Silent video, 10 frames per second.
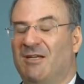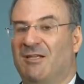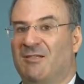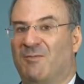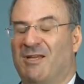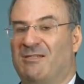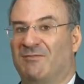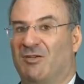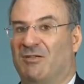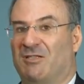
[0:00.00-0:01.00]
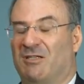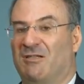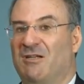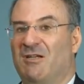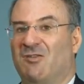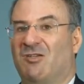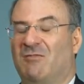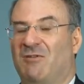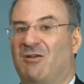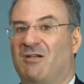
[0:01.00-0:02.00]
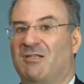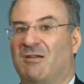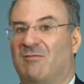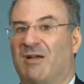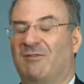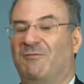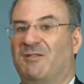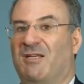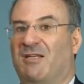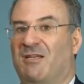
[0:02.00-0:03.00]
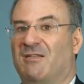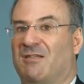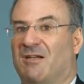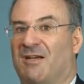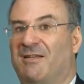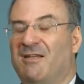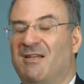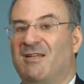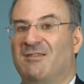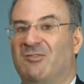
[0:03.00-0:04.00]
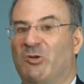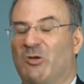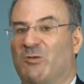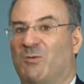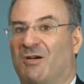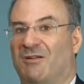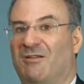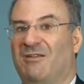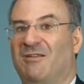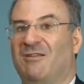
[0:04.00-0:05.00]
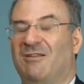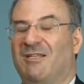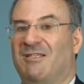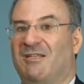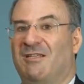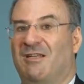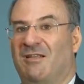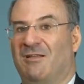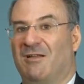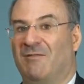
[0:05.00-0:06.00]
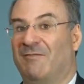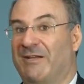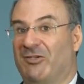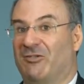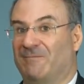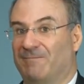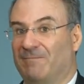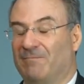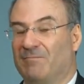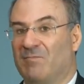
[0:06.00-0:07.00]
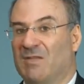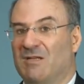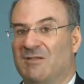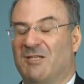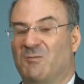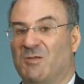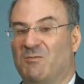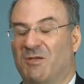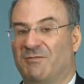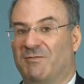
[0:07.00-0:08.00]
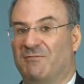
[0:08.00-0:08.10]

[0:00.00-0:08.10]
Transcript: in its place of origin, so long as the ground for setting aside is not one listed in the Convention. This was one of the